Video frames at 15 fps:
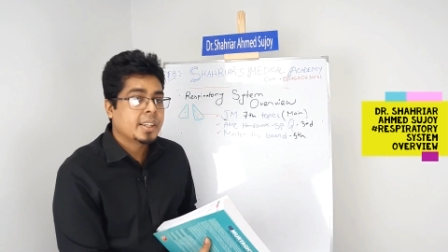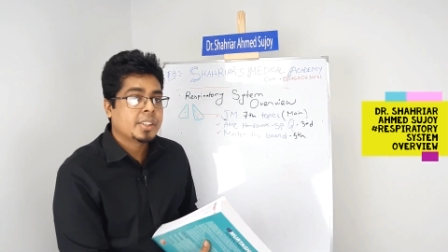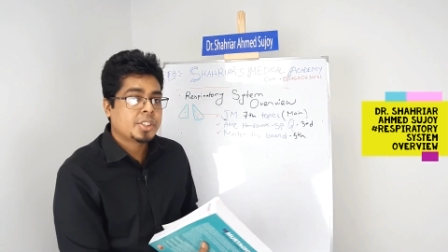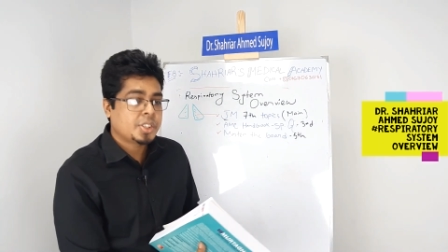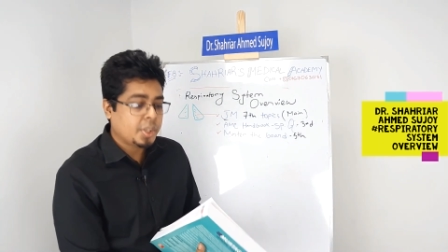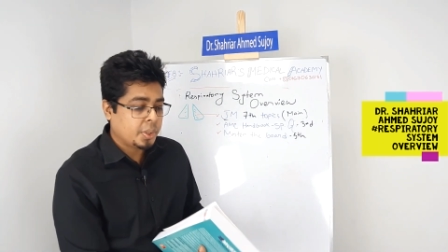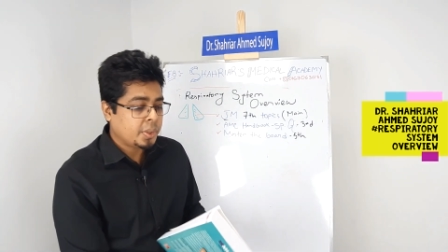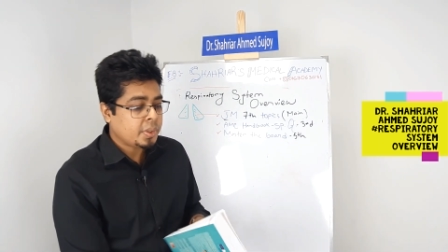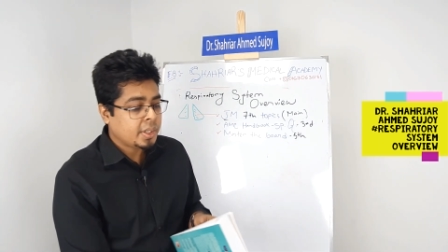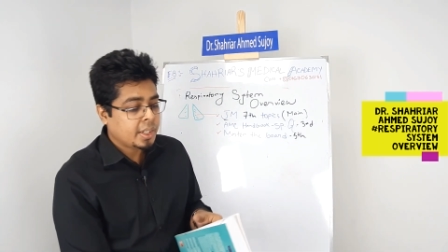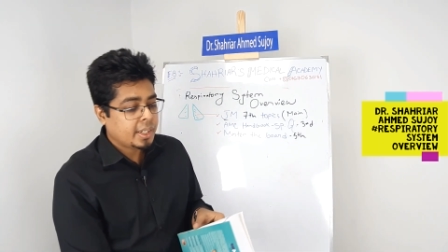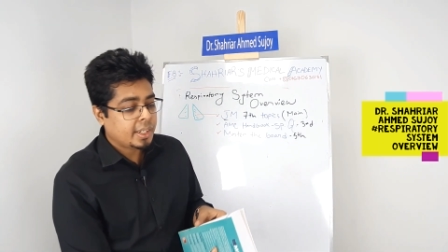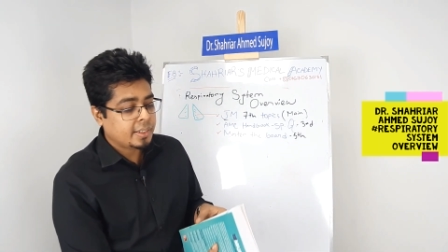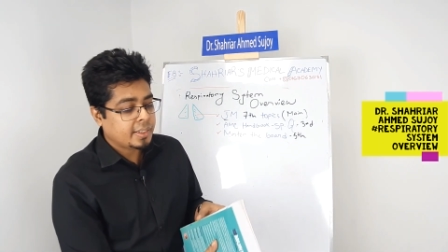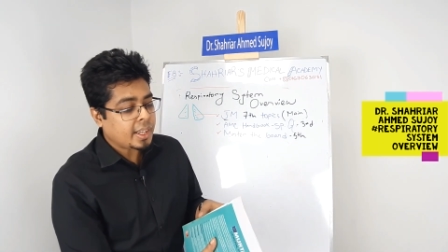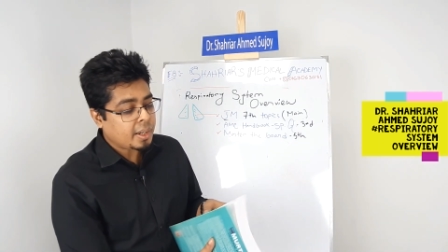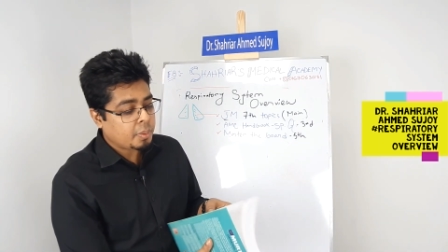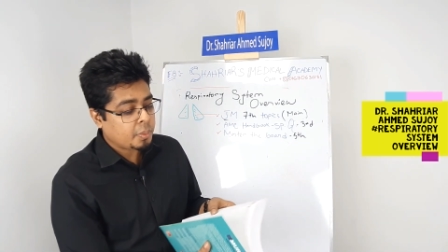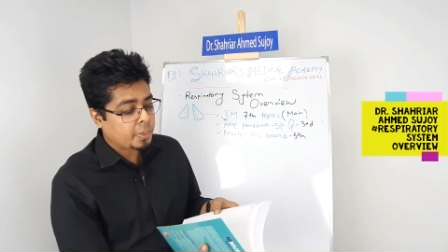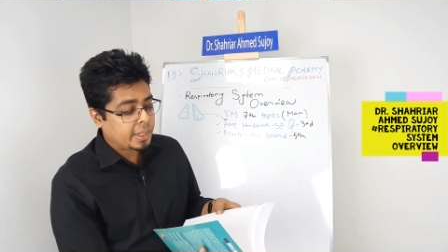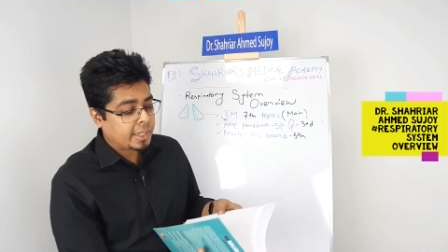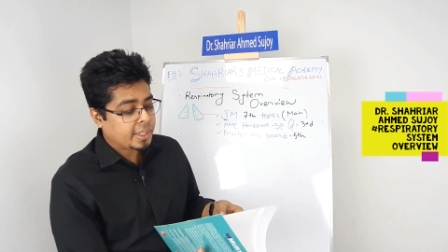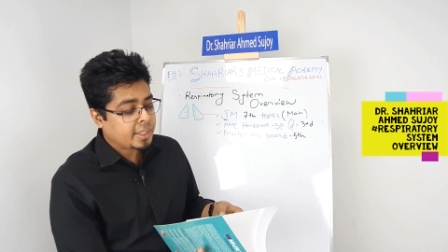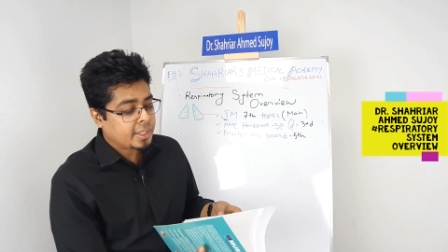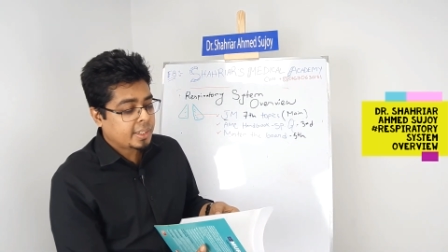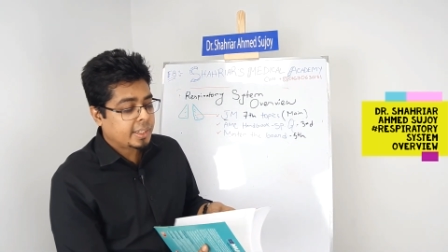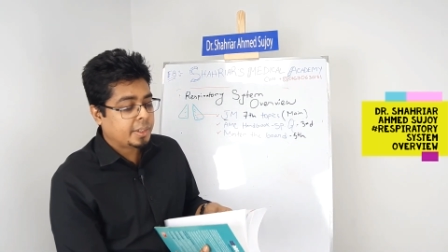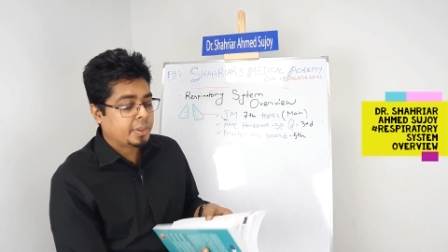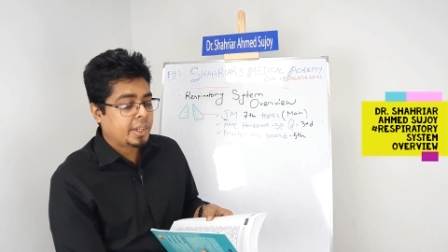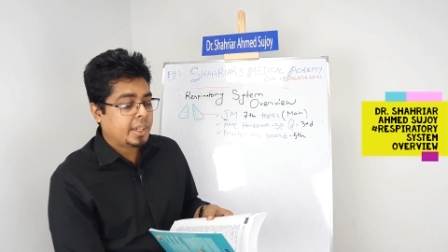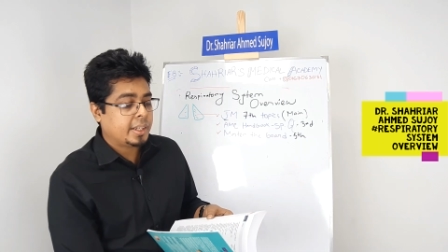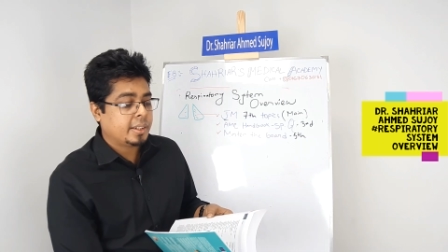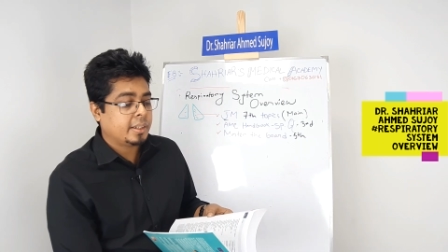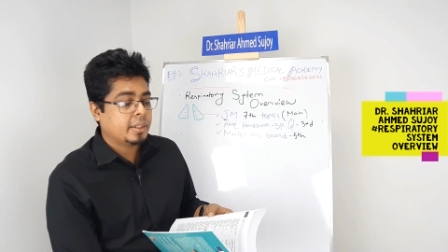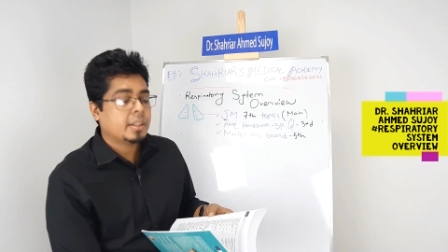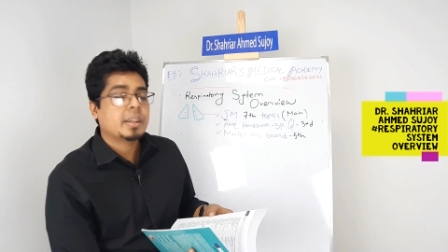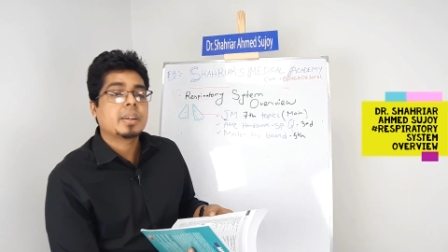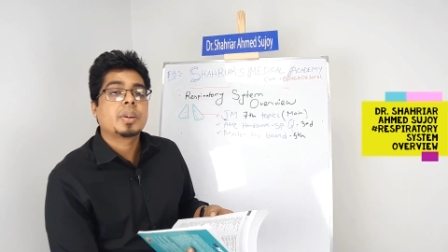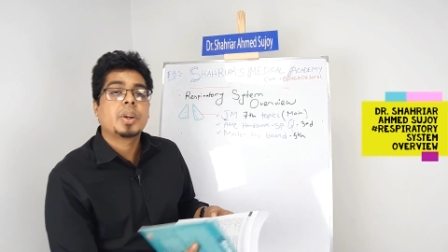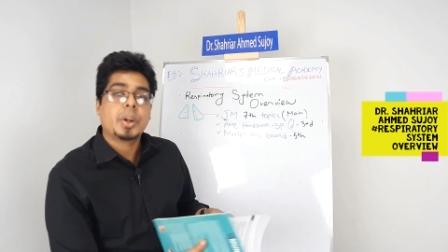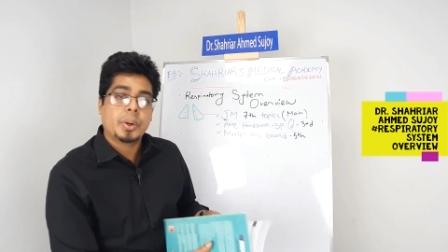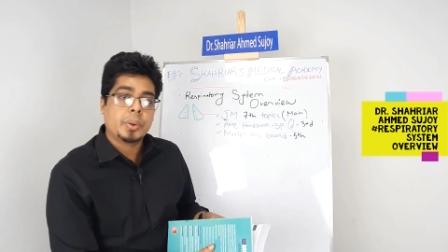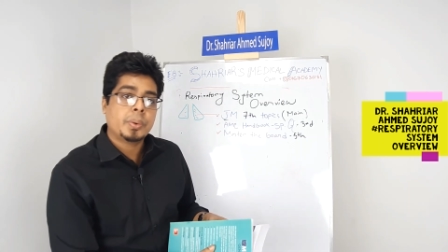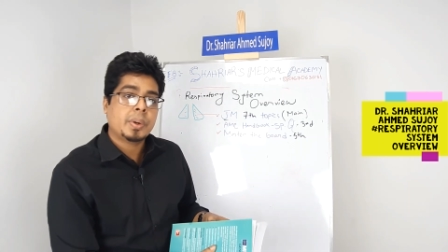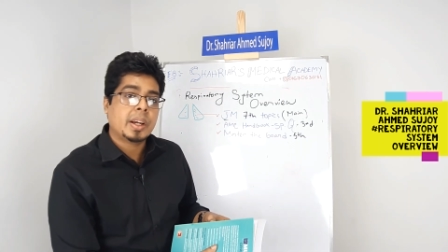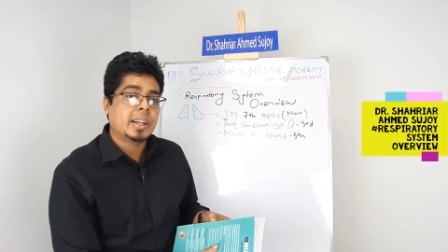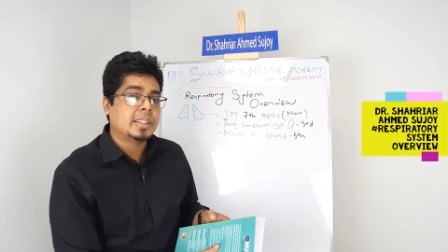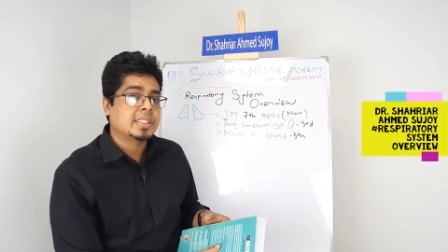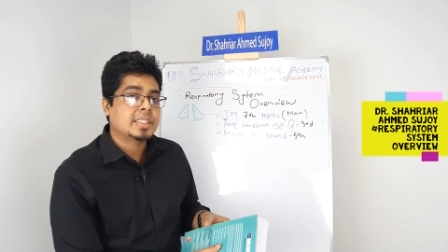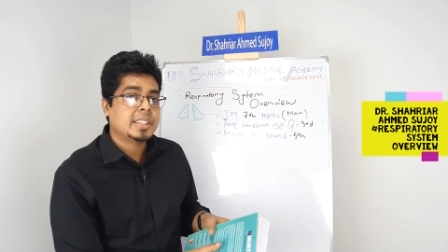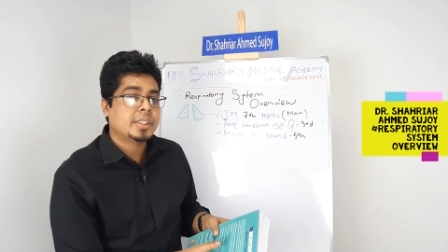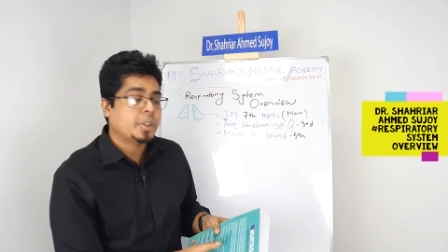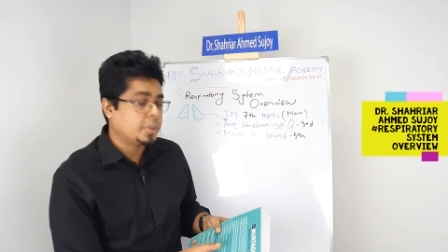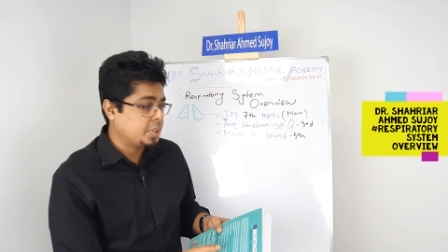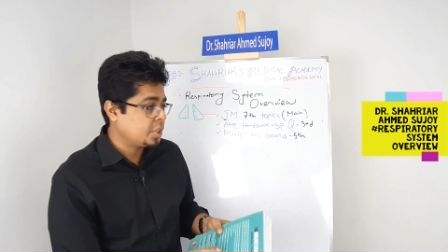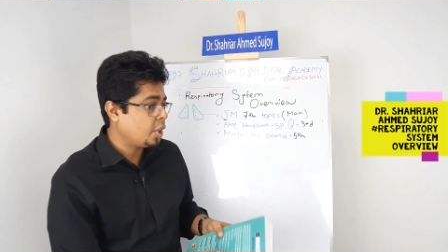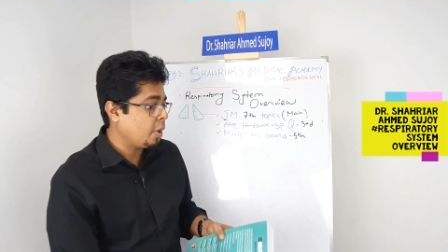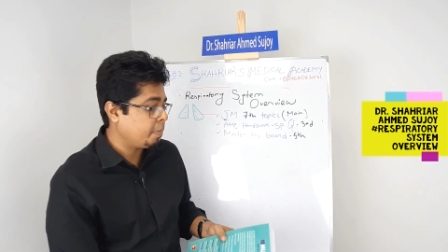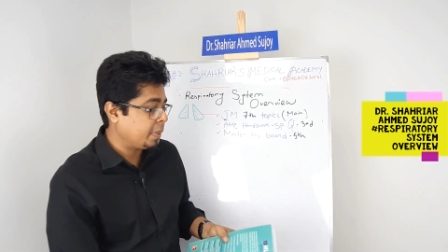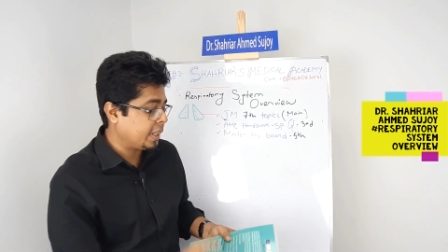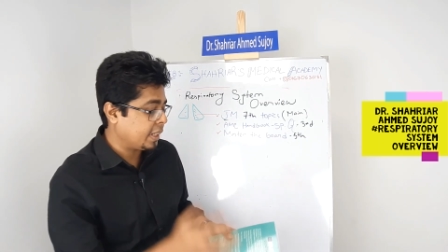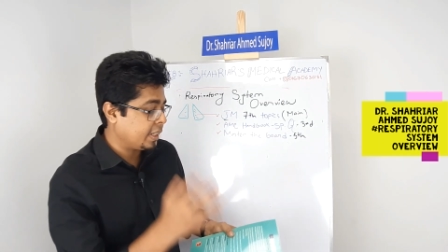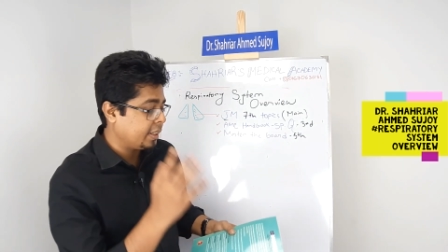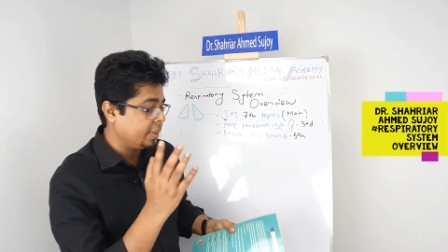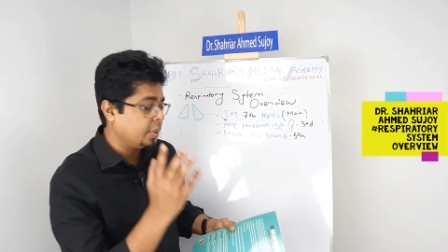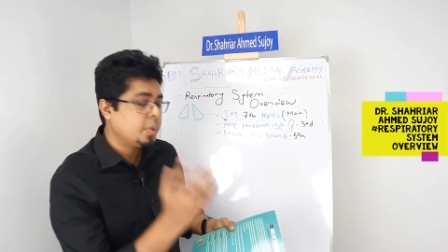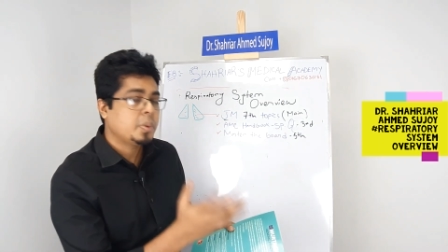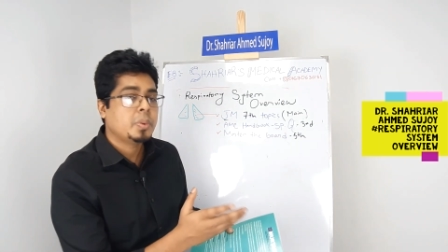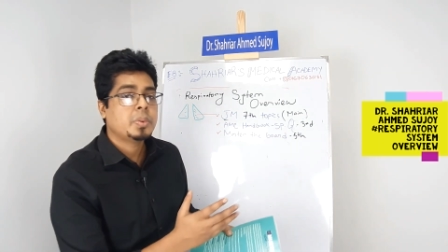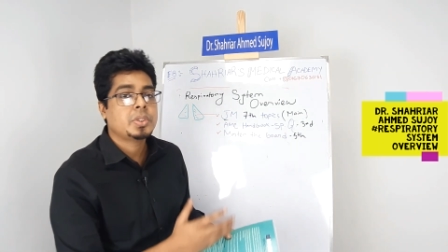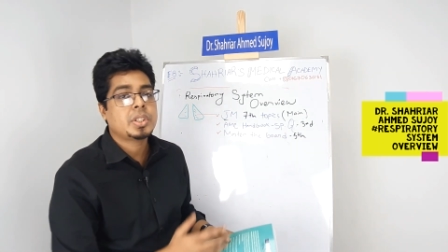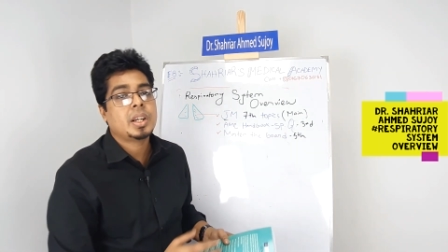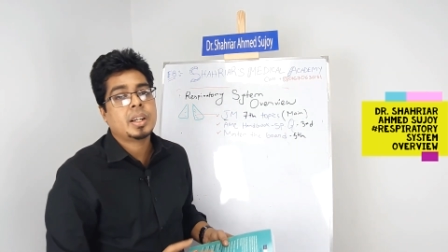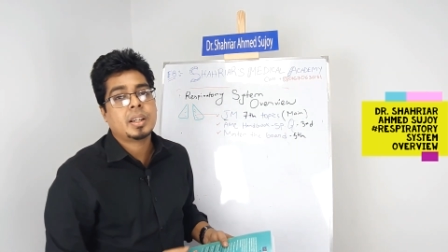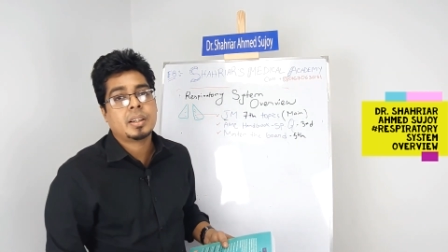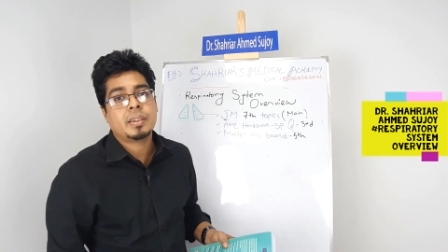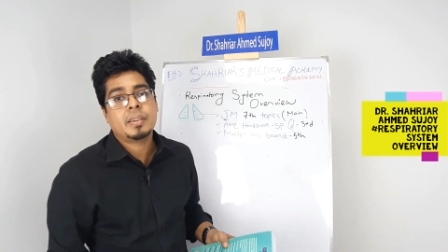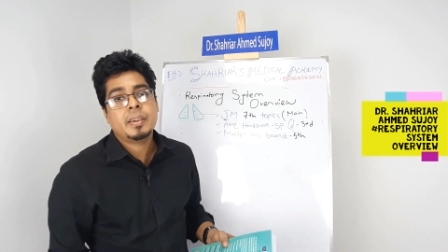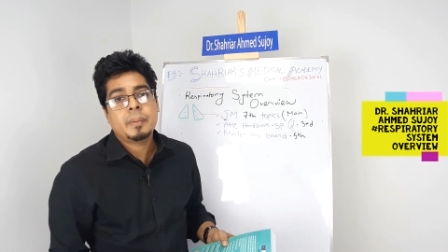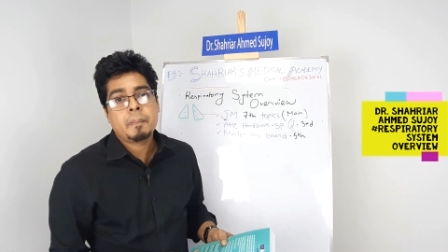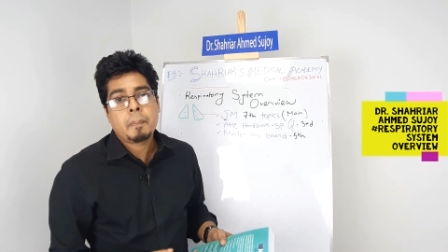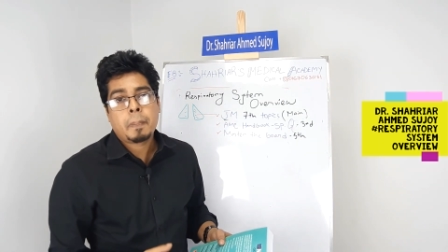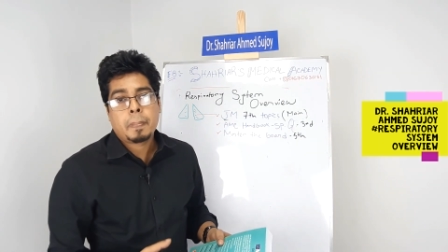So in that way you can go and see those topic, and those are